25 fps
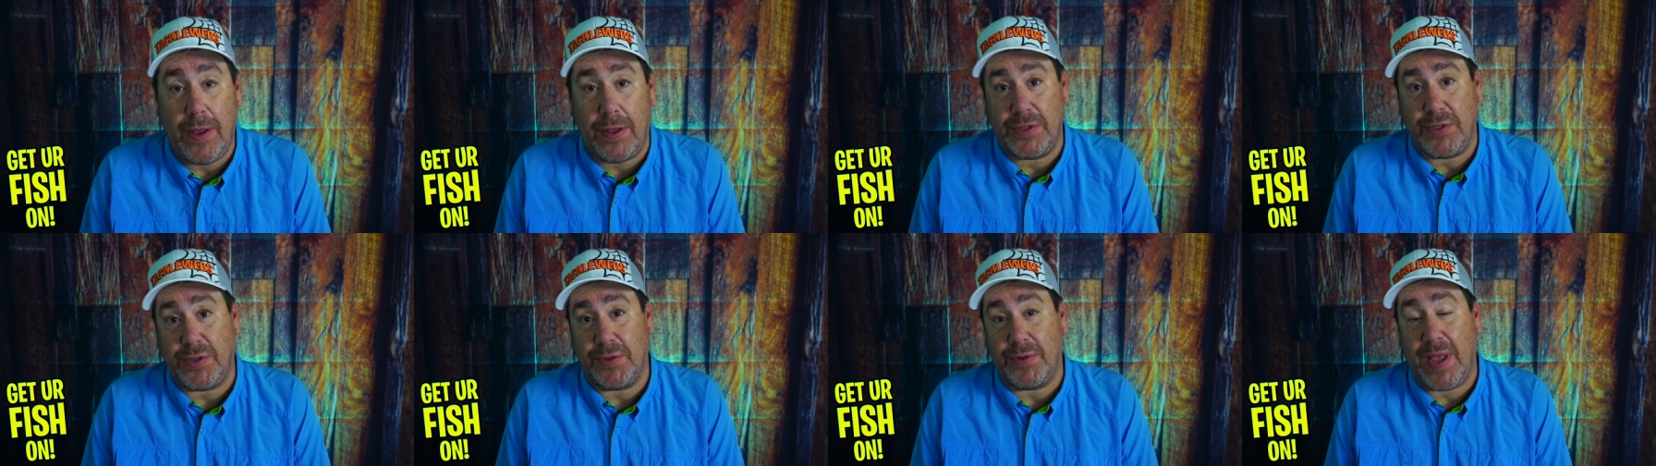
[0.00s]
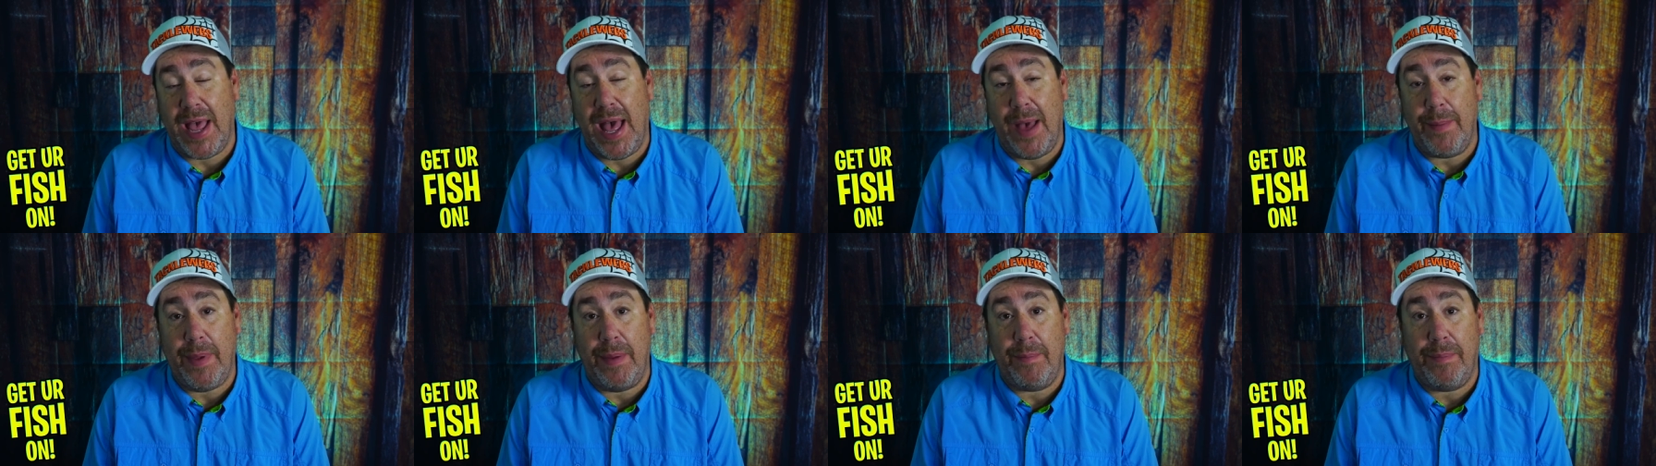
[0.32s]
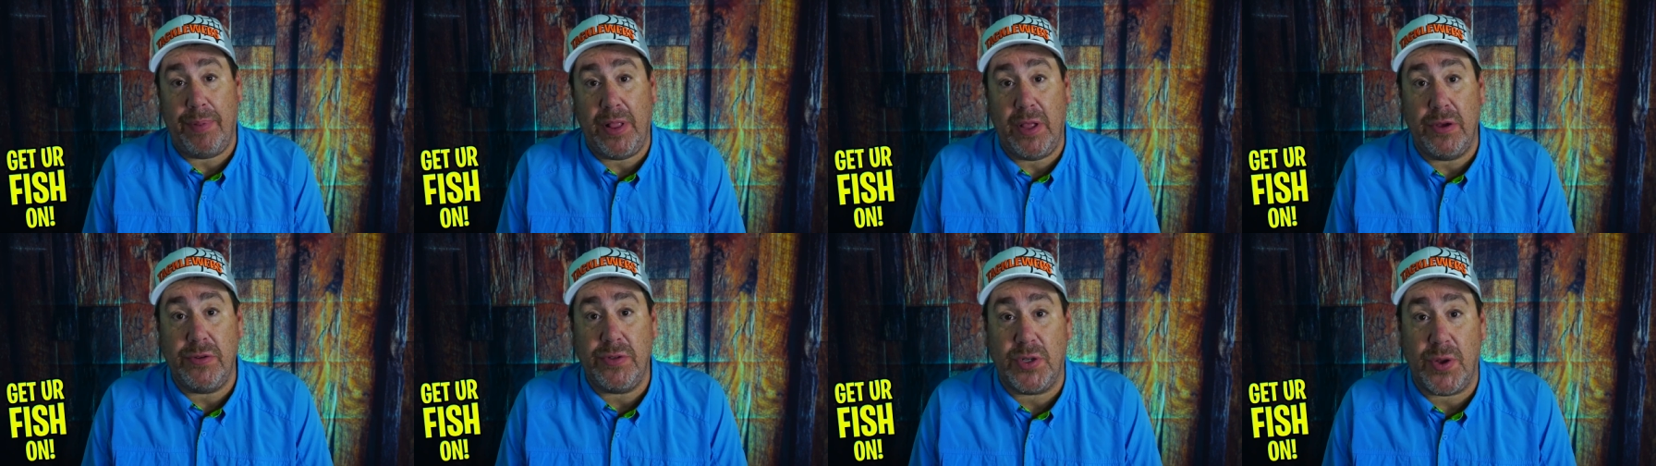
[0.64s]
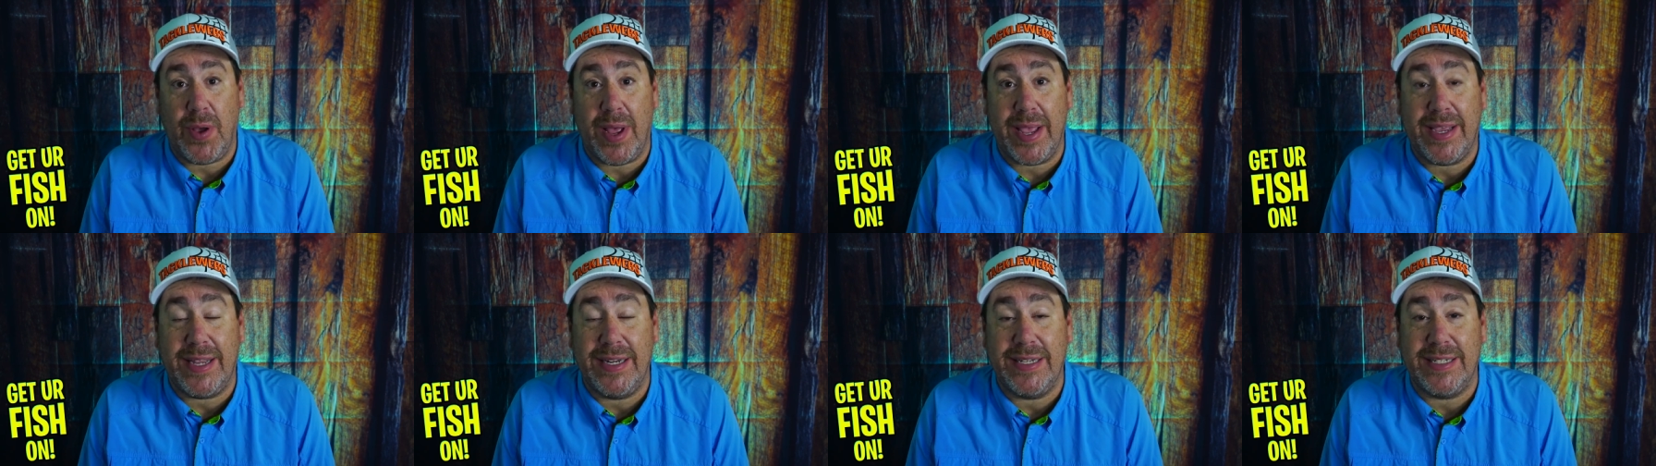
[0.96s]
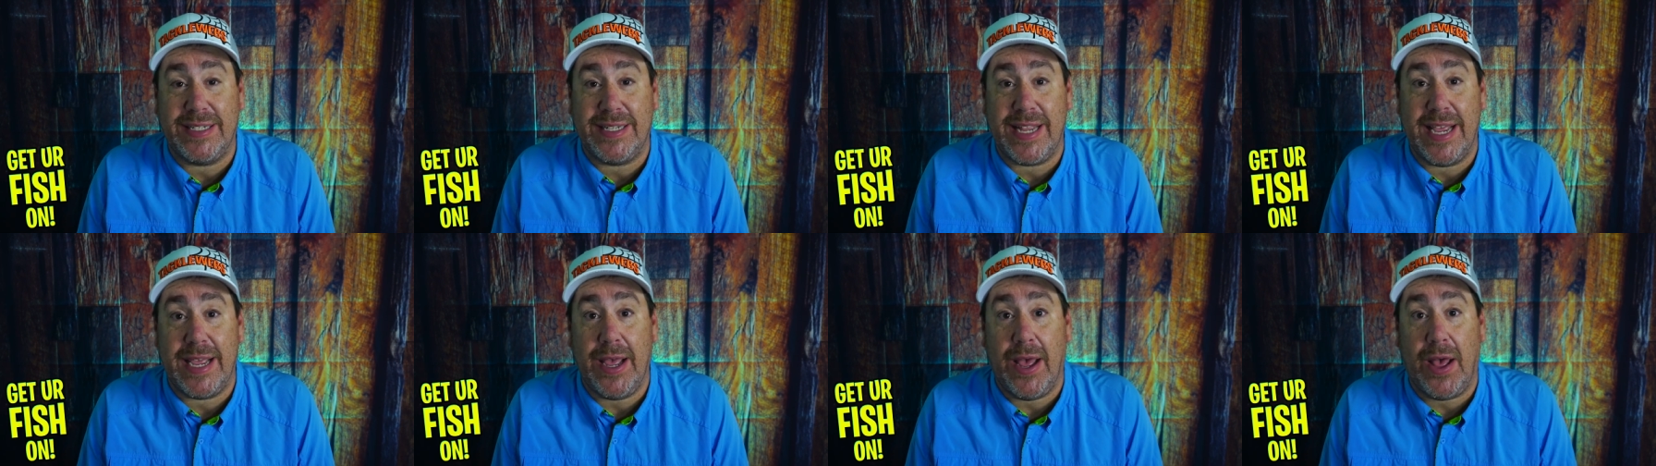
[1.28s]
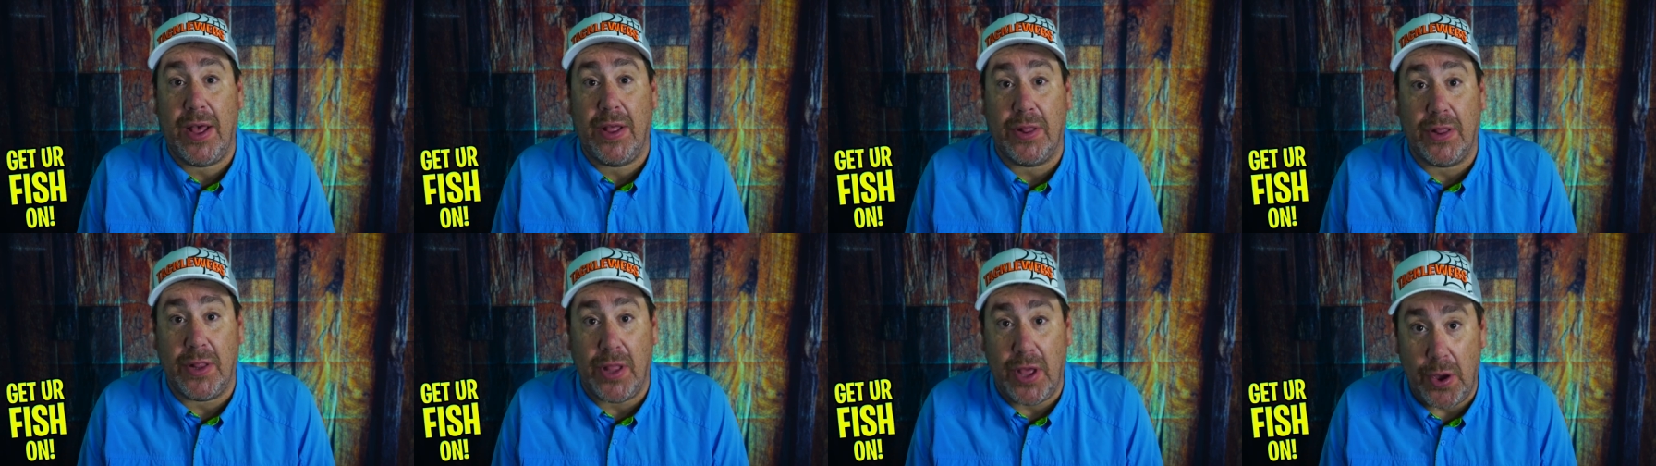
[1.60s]
Also comment below so I can say
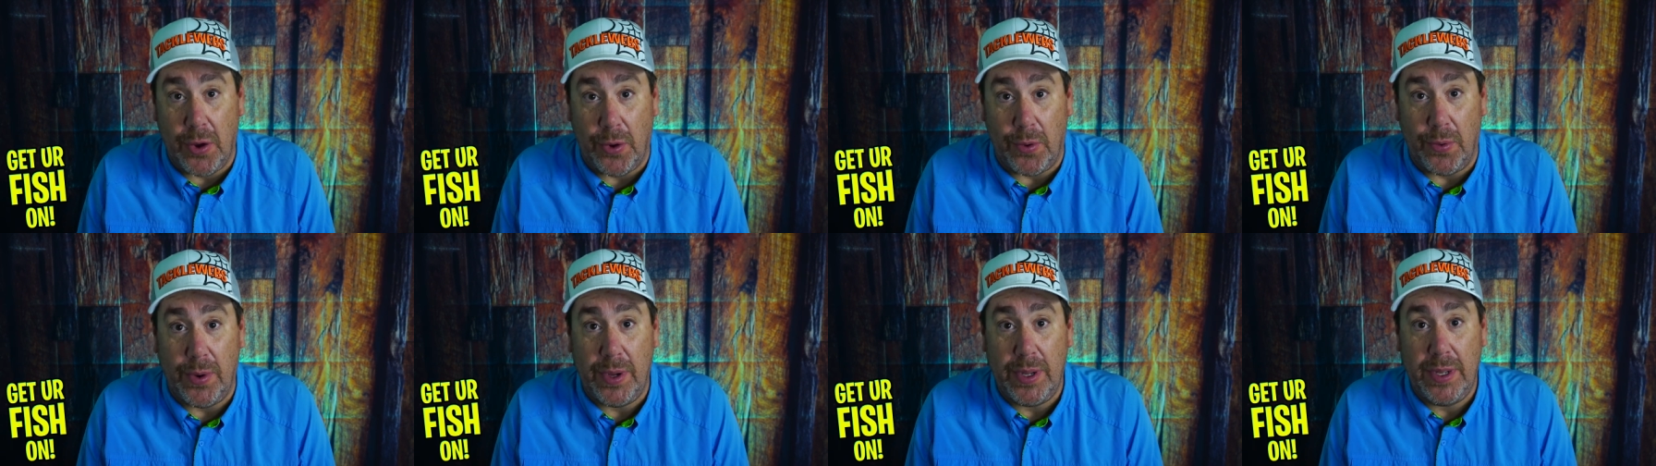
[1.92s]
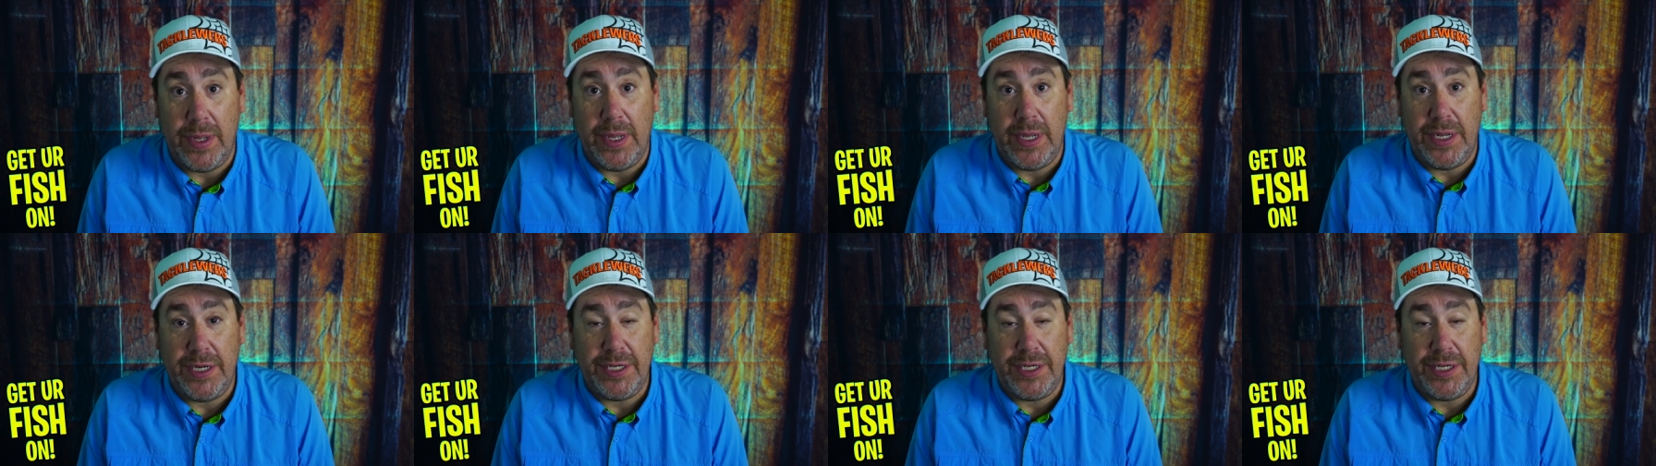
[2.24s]
hello.